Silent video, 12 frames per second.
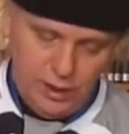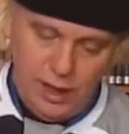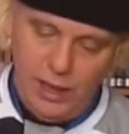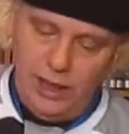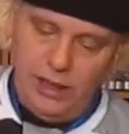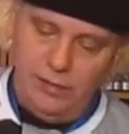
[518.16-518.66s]

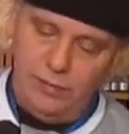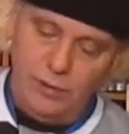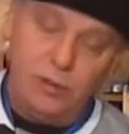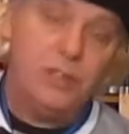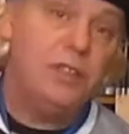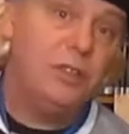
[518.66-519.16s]
And of
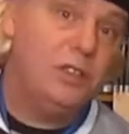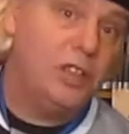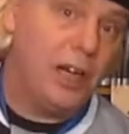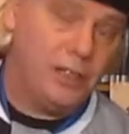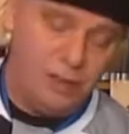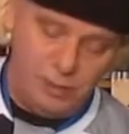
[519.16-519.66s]
course, it's
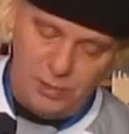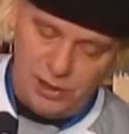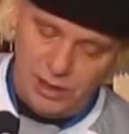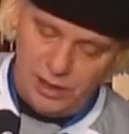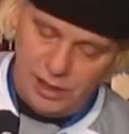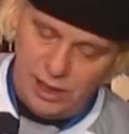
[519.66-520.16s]
Jack Kirby,
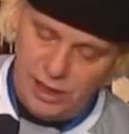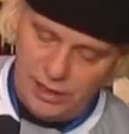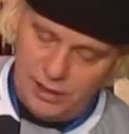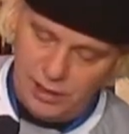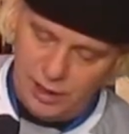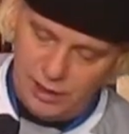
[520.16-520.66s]
and hey,
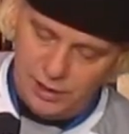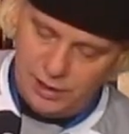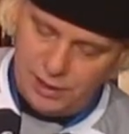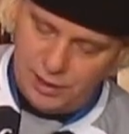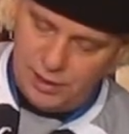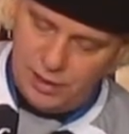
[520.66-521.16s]
the guy
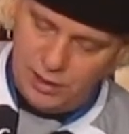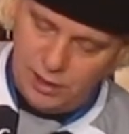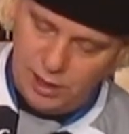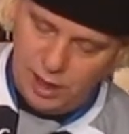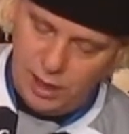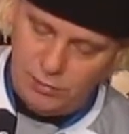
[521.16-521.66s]

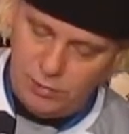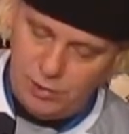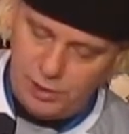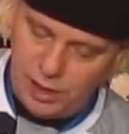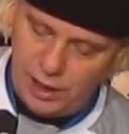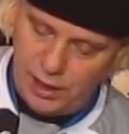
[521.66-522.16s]

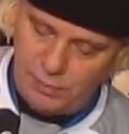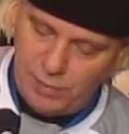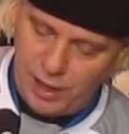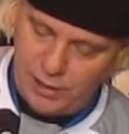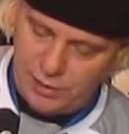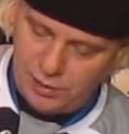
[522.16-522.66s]
was a
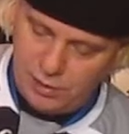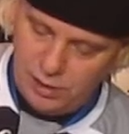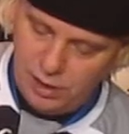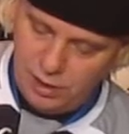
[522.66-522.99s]
master.